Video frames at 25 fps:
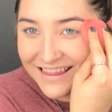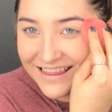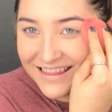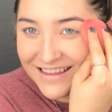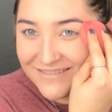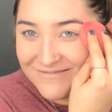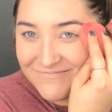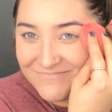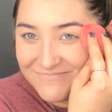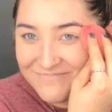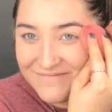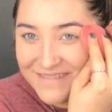
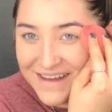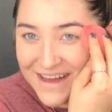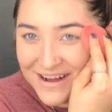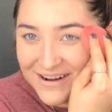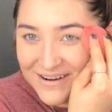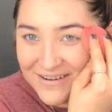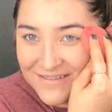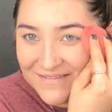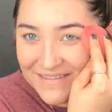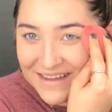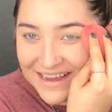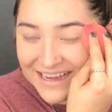The
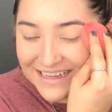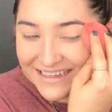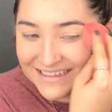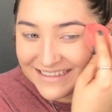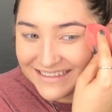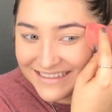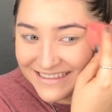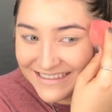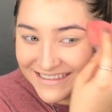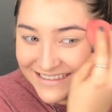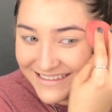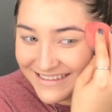
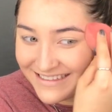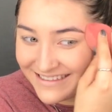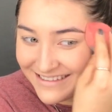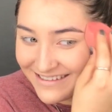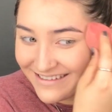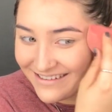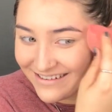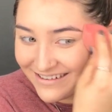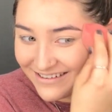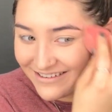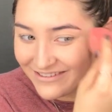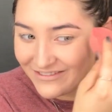mailman
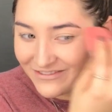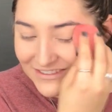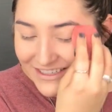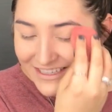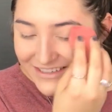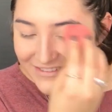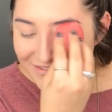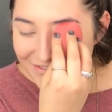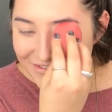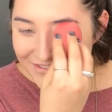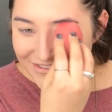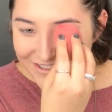just saw
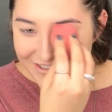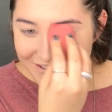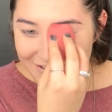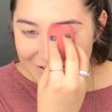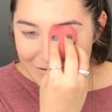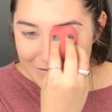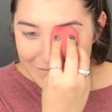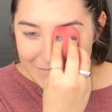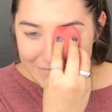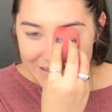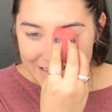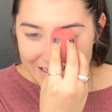me
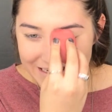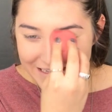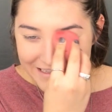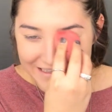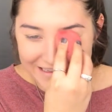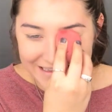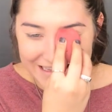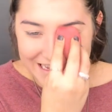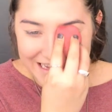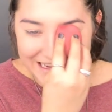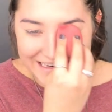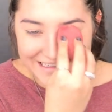
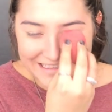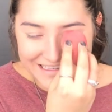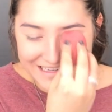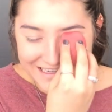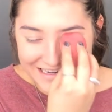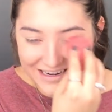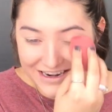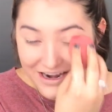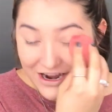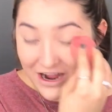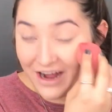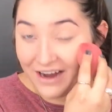filming. That's
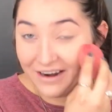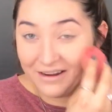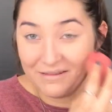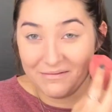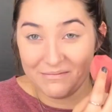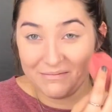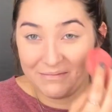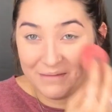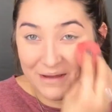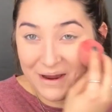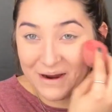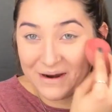not
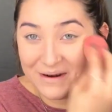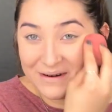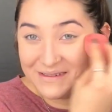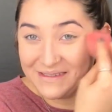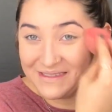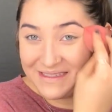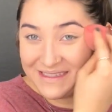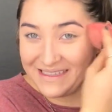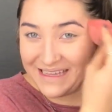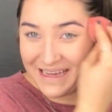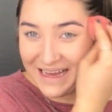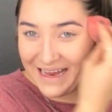
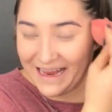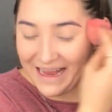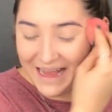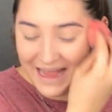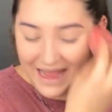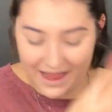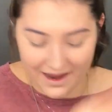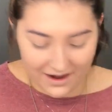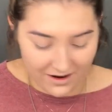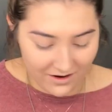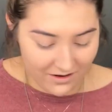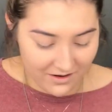embarrassing
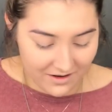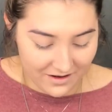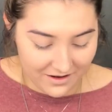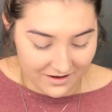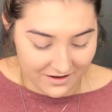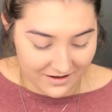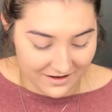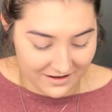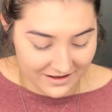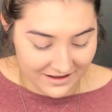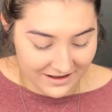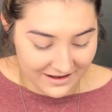at
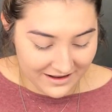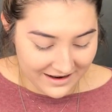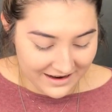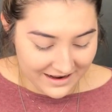all.